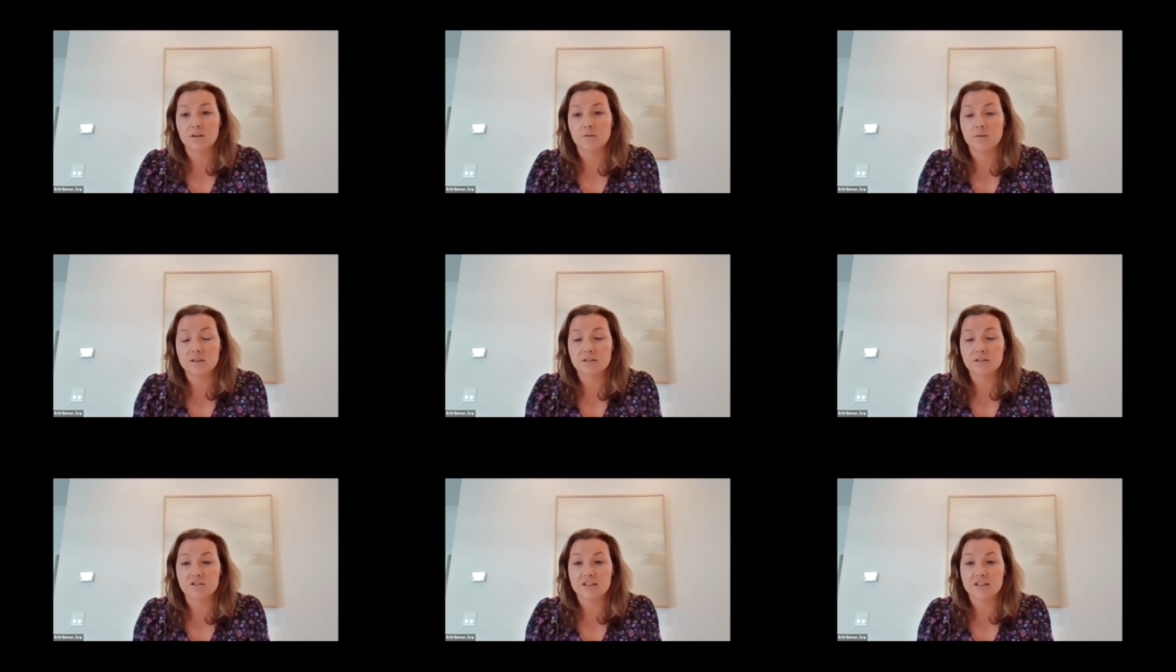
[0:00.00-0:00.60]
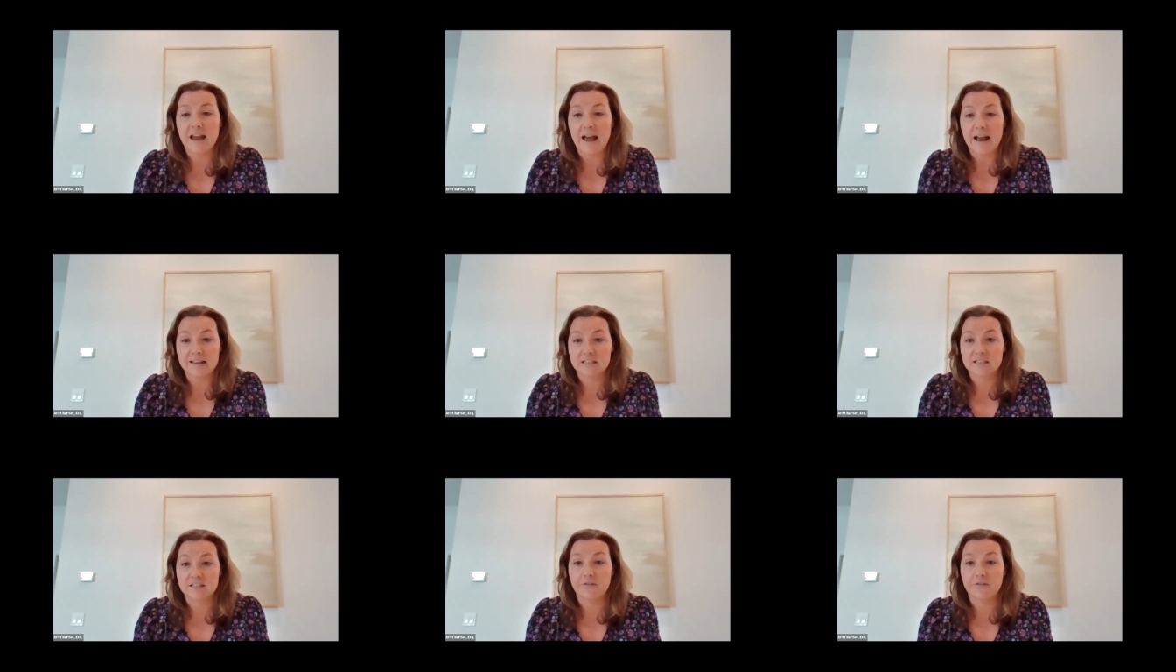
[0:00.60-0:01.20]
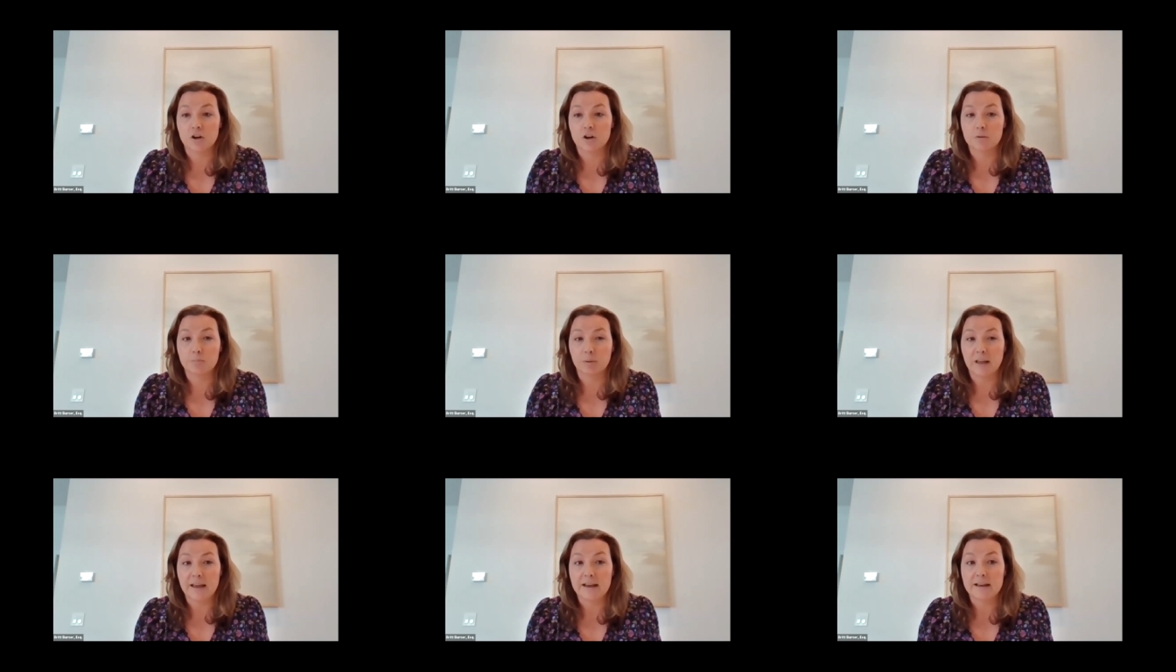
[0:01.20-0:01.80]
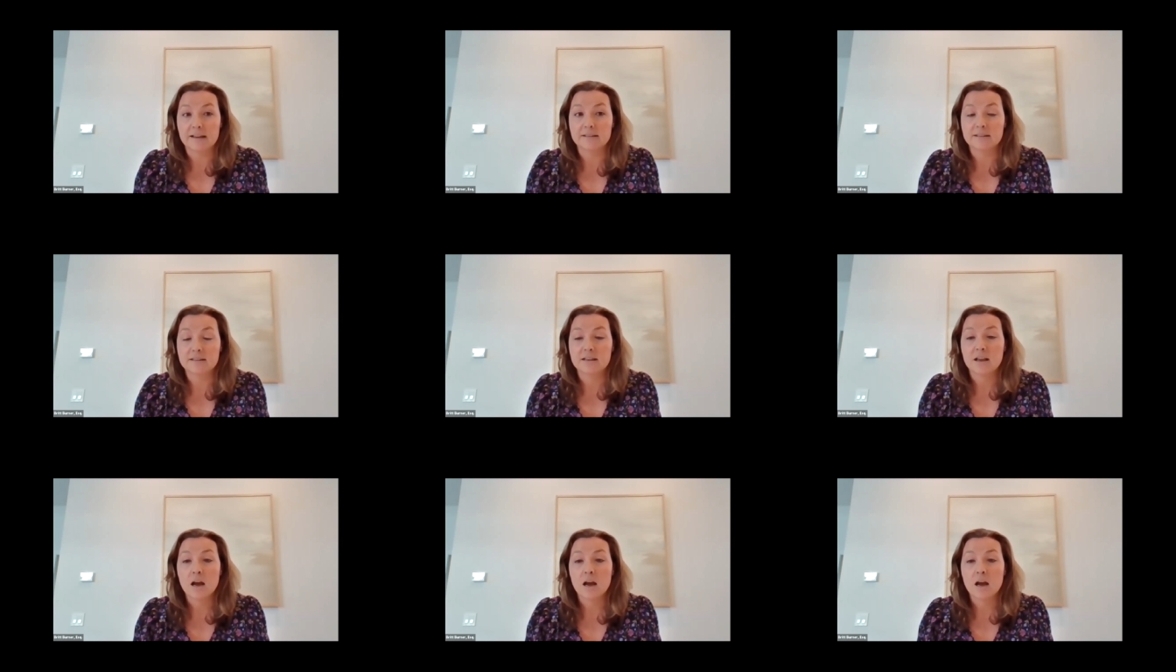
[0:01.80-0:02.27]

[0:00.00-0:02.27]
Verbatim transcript: So these are tax deferred plans